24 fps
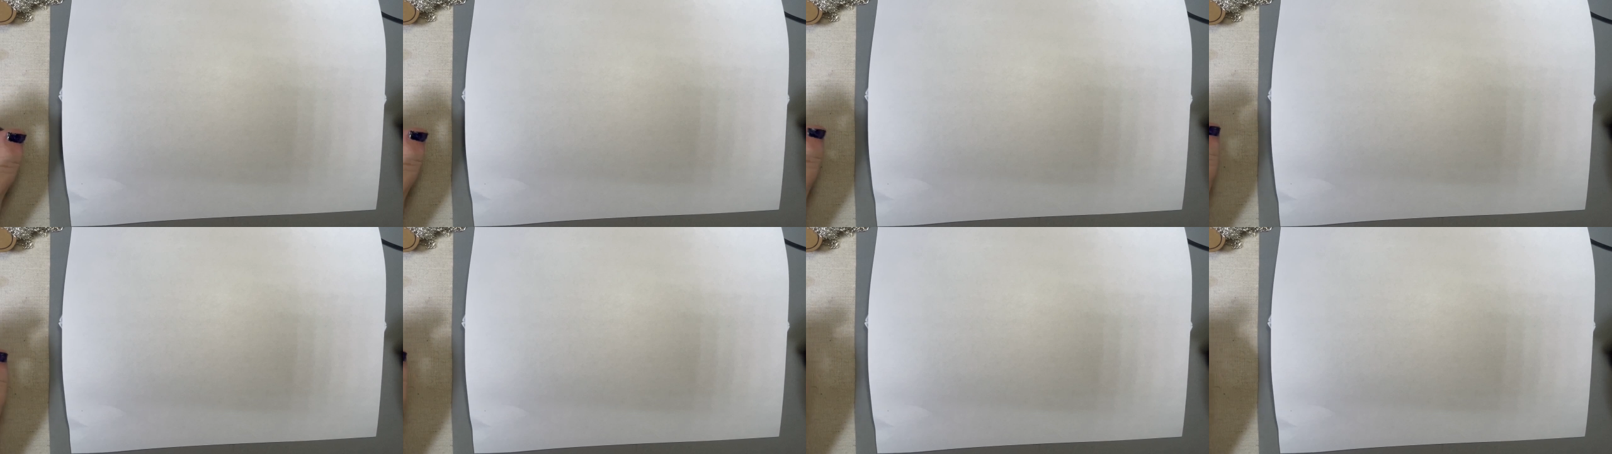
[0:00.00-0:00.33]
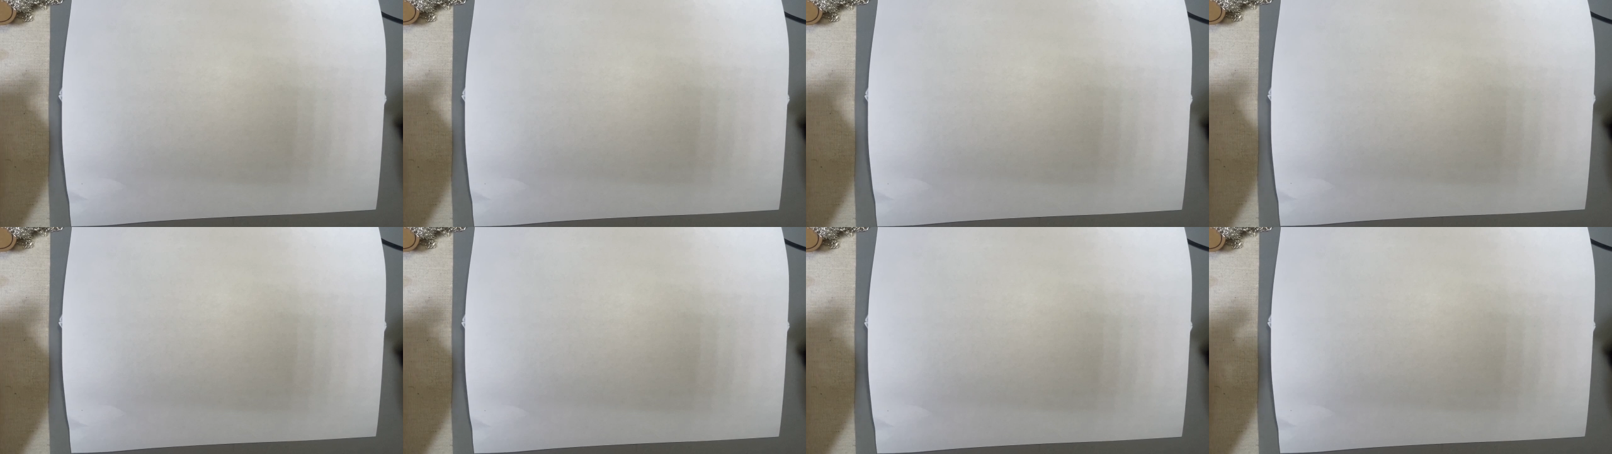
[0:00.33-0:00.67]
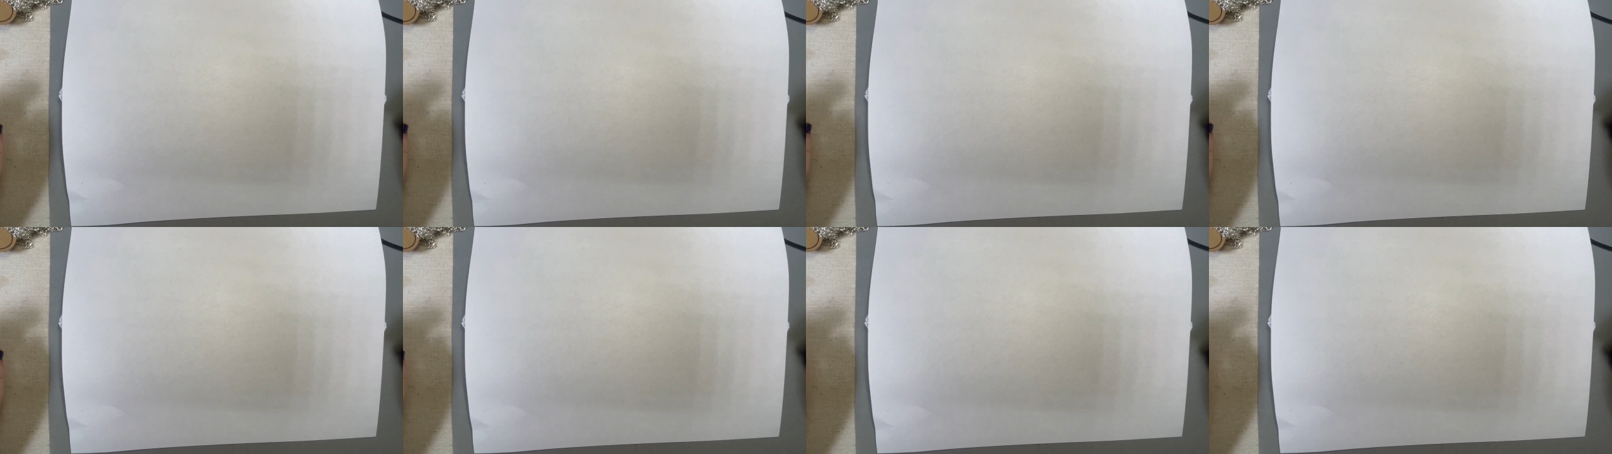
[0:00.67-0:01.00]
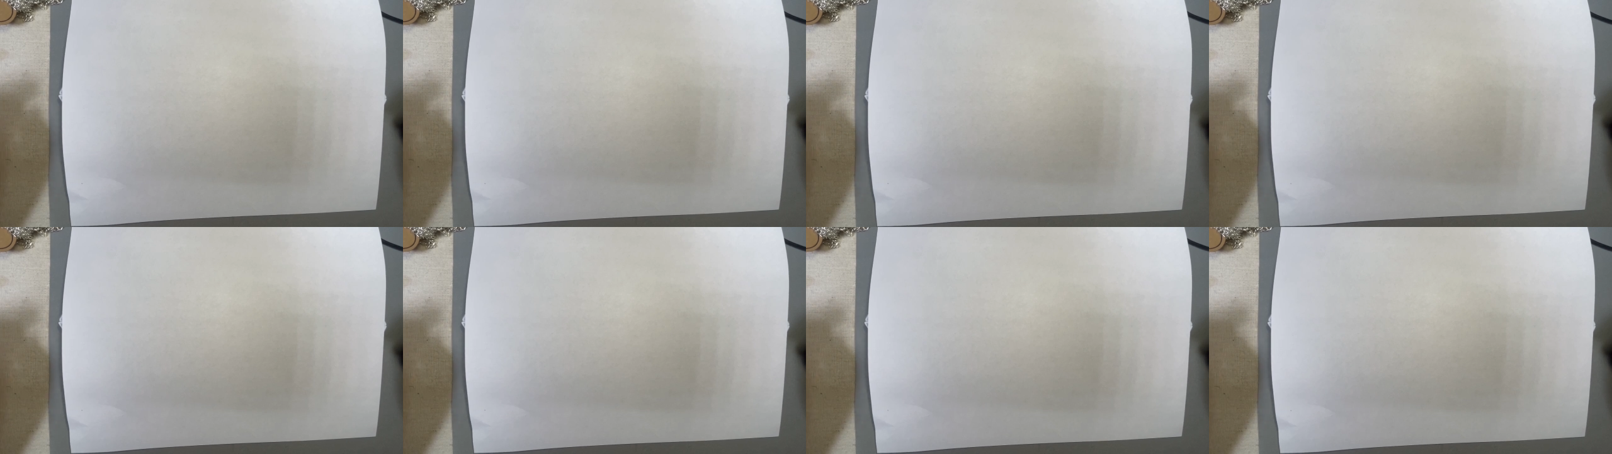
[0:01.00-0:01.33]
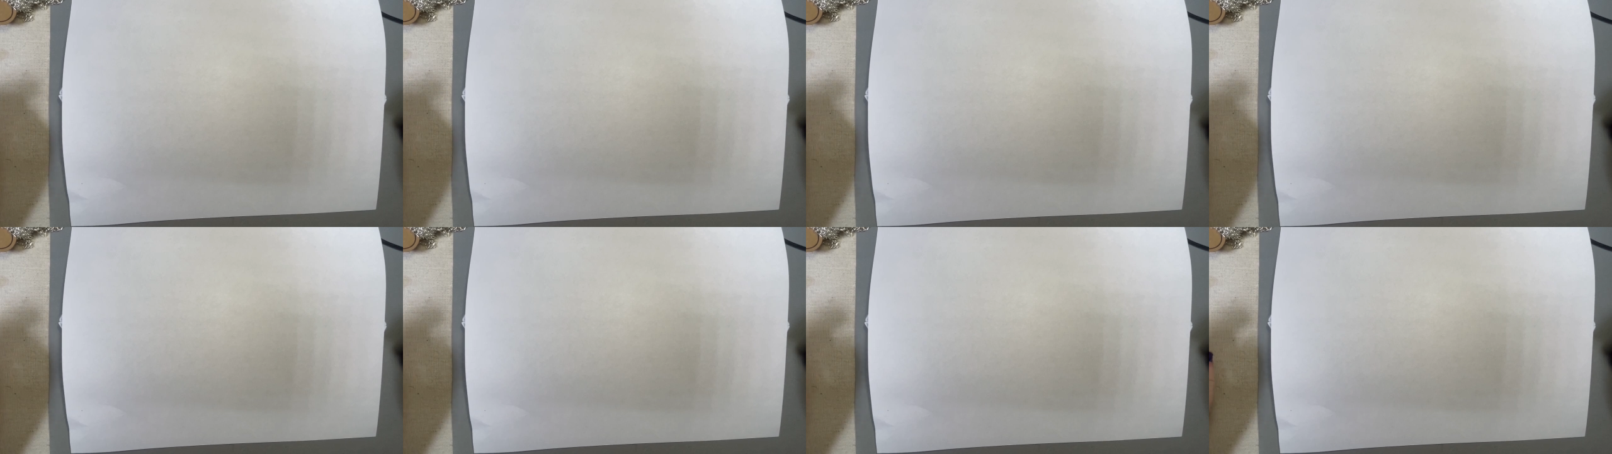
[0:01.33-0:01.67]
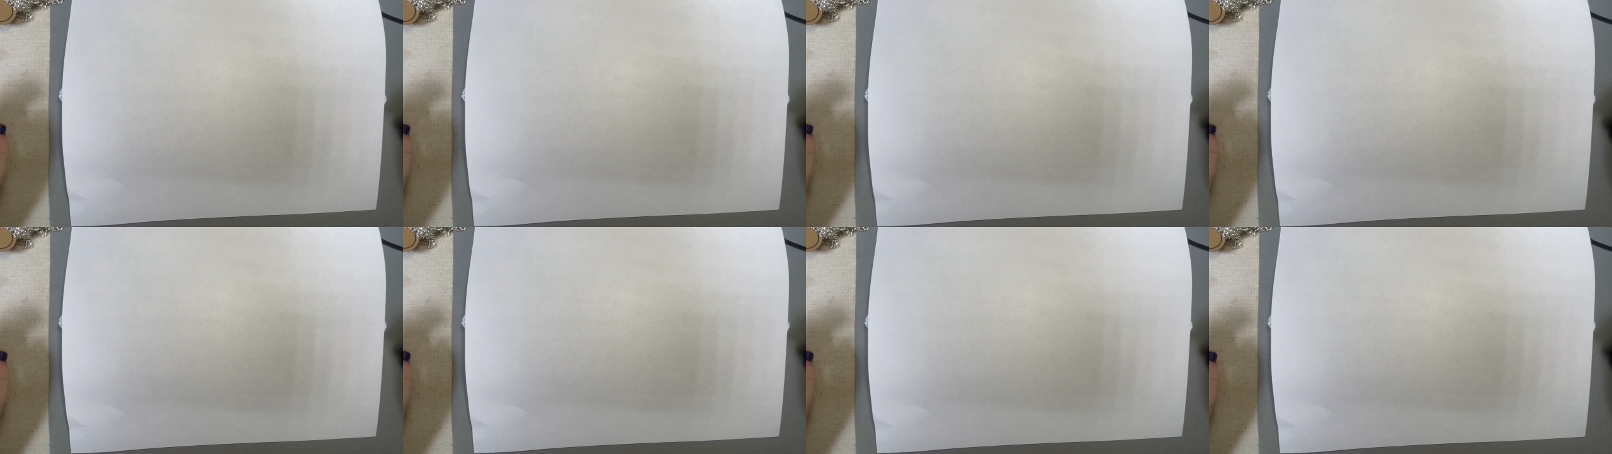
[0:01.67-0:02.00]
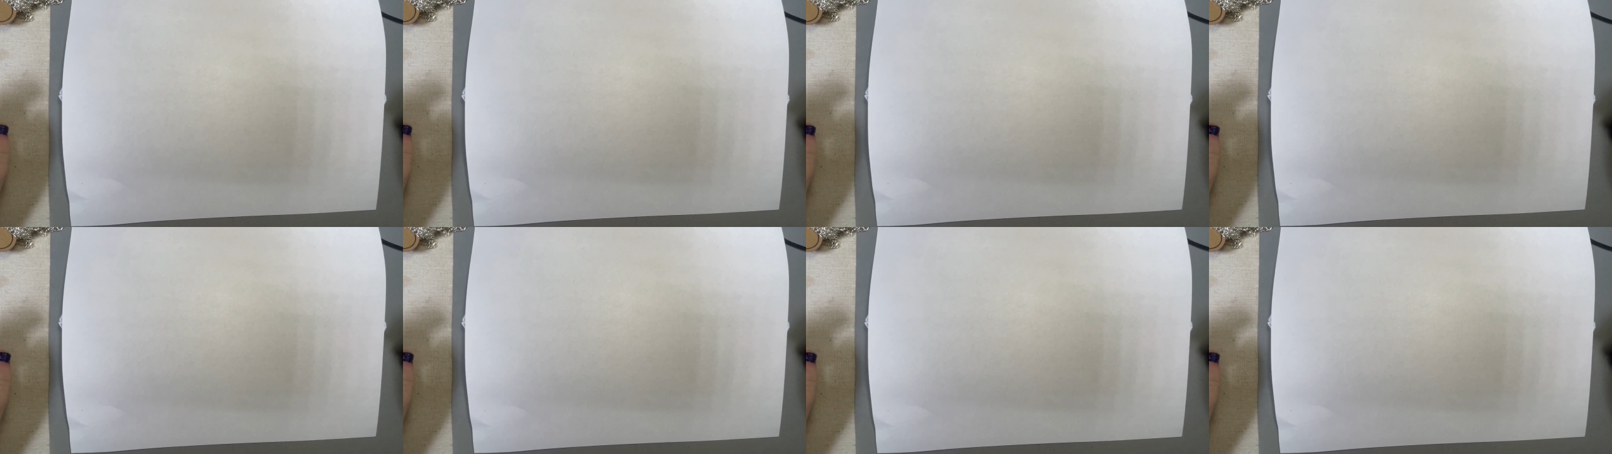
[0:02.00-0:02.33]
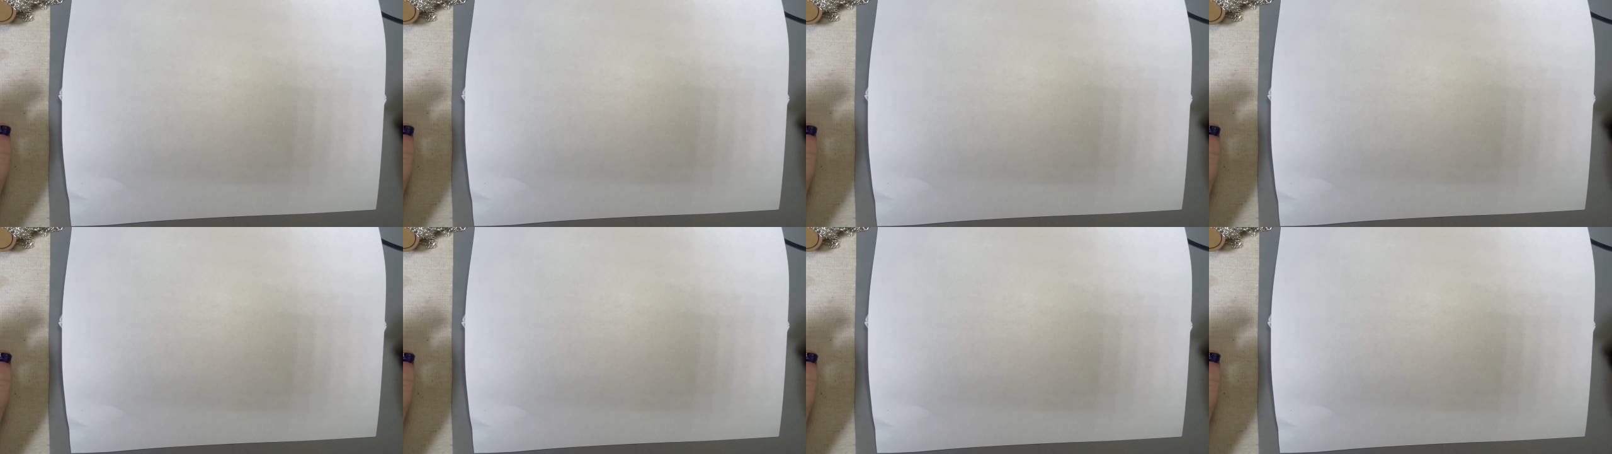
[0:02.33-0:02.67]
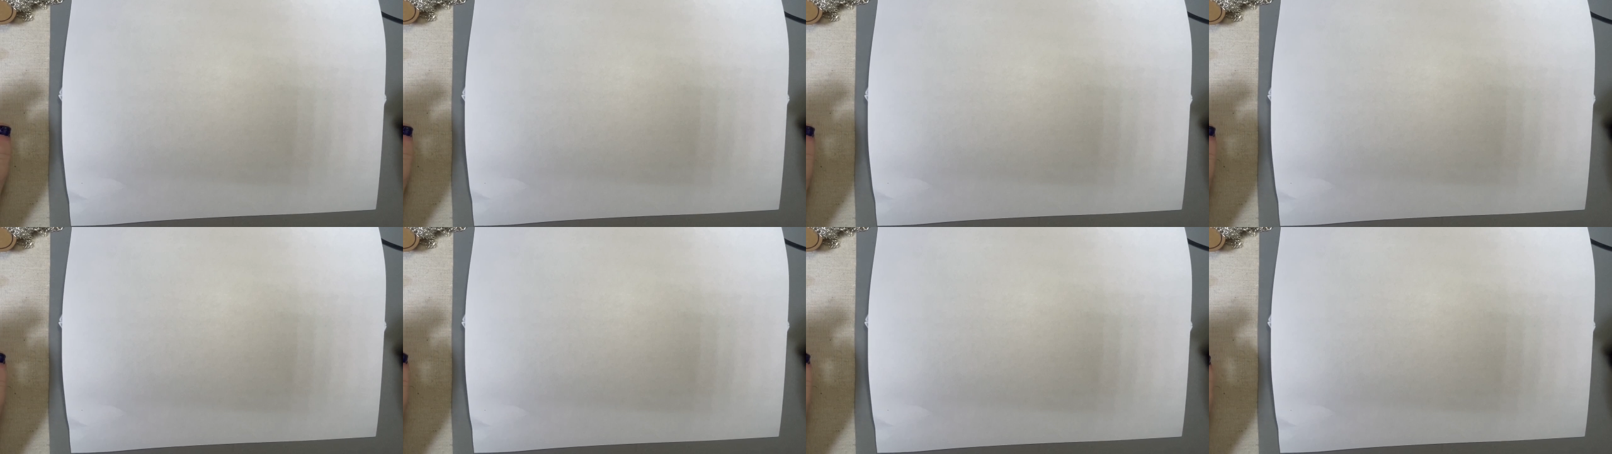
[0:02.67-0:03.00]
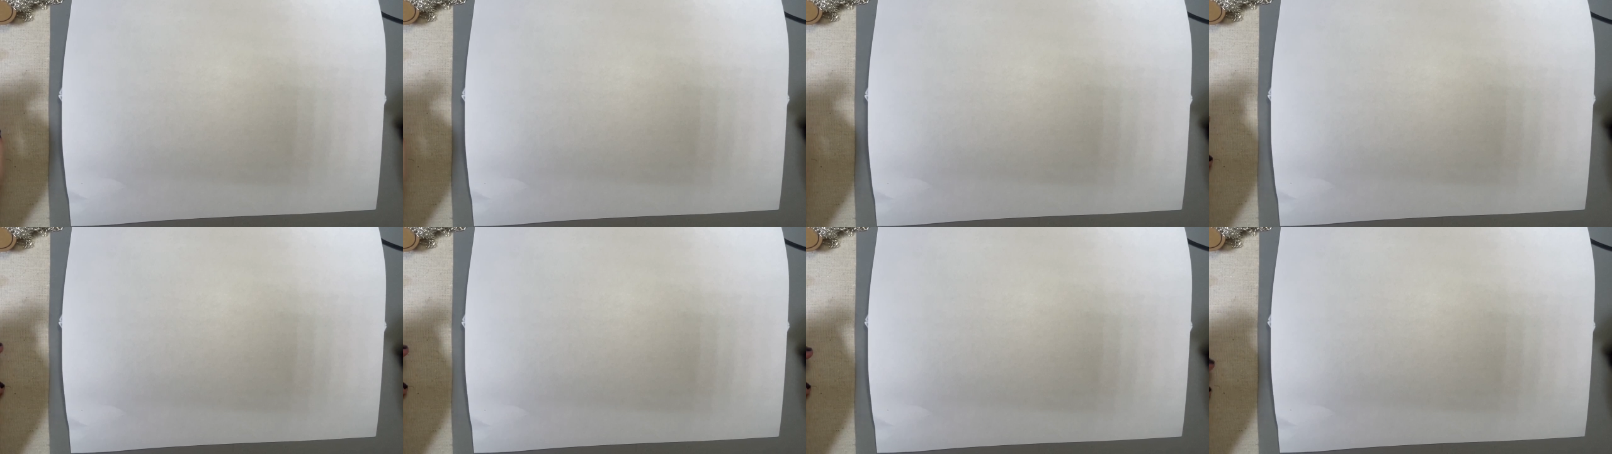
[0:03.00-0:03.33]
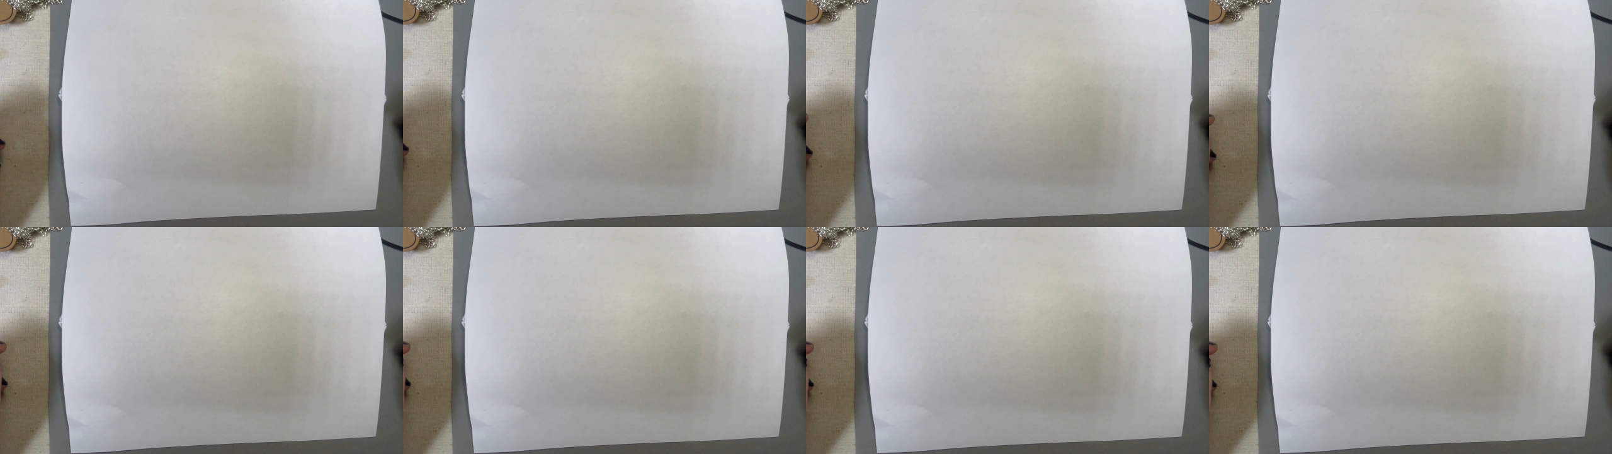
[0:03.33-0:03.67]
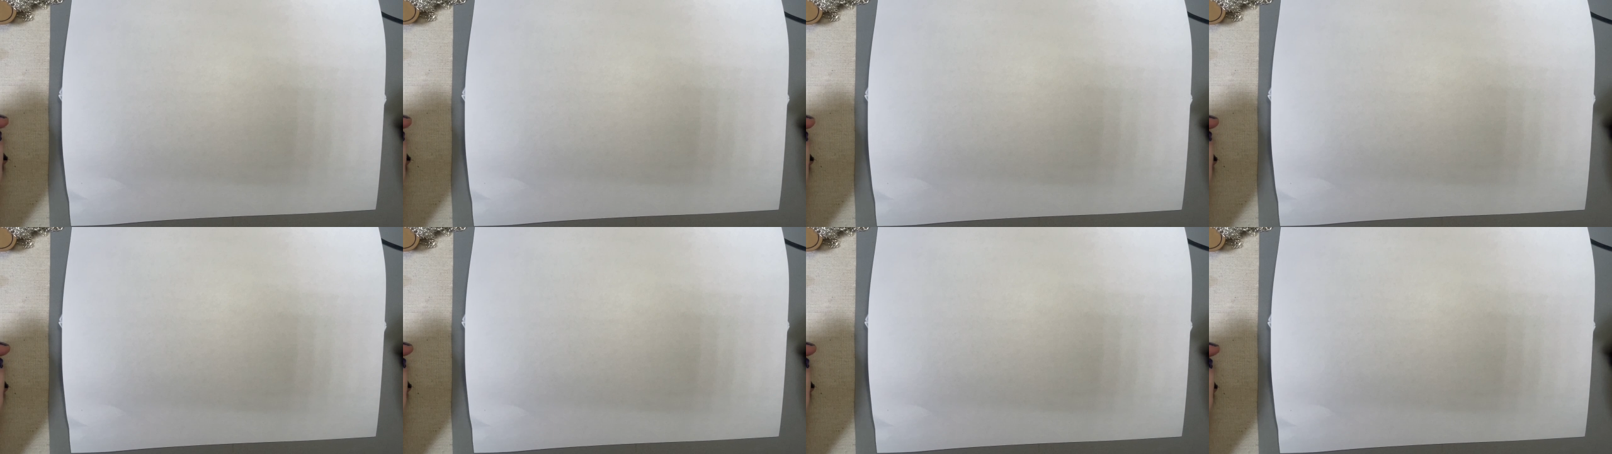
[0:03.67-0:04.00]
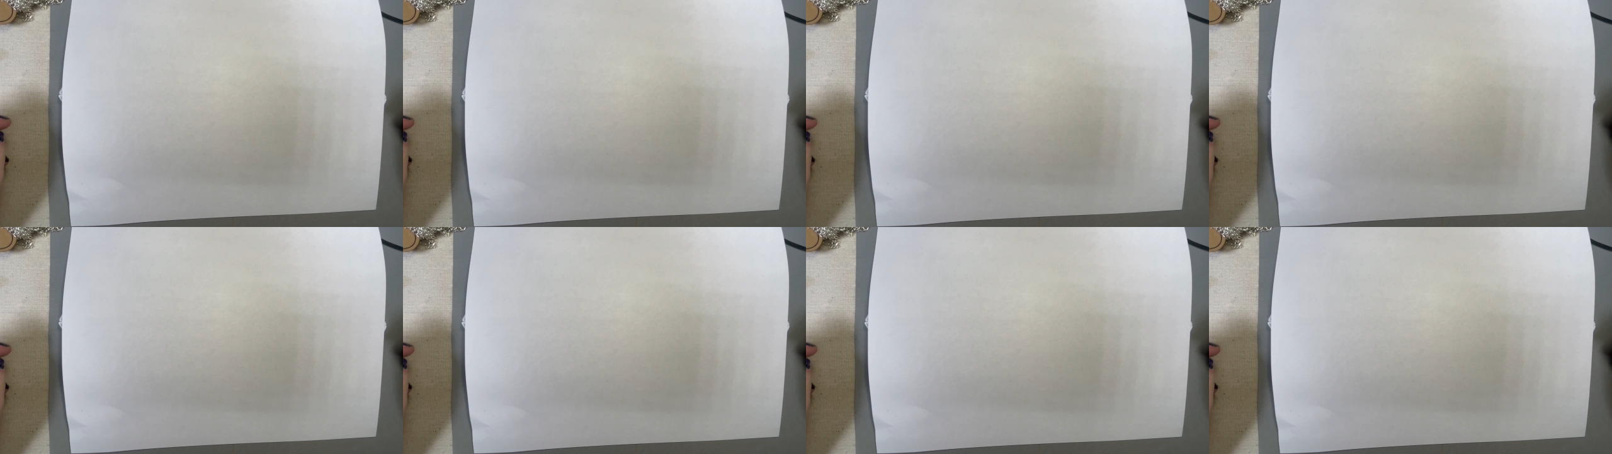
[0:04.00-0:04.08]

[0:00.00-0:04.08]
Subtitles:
No face is visible, so there are no lips to read.